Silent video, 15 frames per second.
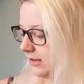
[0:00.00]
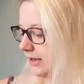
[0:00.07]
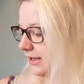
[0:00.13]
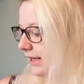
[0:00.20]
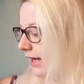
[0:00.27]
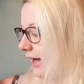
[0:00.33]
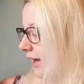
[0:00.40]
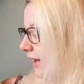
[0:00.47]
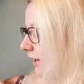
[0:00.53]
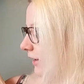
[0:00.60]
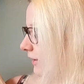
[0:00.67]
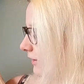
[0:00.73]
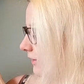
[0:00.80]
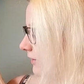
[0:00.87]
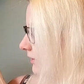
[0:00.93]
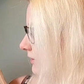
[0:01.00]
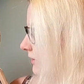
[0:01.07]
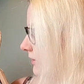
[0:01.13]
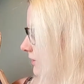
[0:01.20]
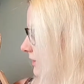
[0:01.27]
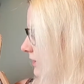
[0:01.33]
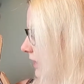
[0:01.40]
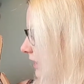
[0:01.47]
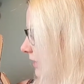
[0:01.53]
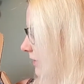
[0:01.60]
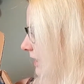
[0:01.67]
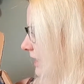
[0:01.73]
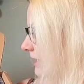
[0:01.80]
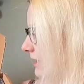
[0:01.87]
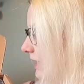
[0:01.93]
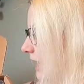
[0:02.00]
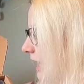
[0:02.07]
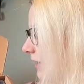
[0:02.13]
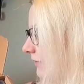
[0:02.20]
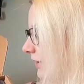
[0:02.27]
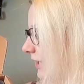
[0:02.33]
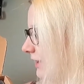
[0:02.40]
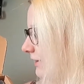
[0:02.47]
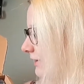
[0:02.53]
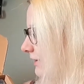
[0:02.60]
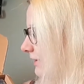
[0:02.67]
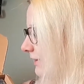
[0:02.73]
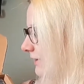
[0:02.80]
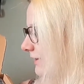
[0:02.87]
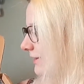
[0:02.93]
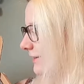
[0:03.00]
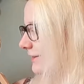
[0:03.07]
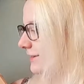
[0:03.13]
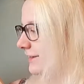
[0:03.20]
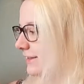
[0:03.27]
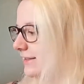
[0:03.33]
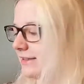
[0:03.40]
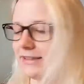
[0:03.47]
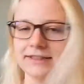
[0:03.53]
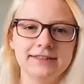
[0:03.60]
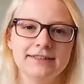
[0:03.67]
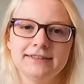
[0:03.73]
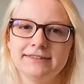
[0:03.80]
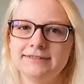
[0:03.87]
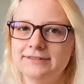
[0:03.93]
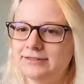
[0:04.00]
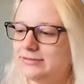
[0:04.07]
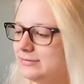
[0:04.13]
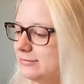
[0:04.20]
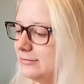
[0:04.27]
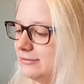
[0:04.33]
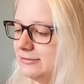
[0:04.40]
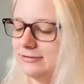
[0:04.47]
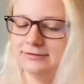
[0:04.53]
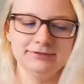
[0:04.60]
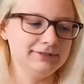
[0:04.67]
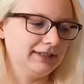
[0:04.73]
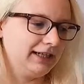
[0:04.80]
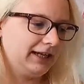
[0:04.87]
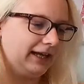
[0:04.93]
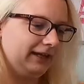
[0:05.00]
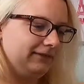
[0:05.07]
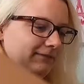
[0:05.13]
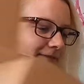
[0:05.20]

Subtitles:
Okay, so let's have a look. Ooh, okay.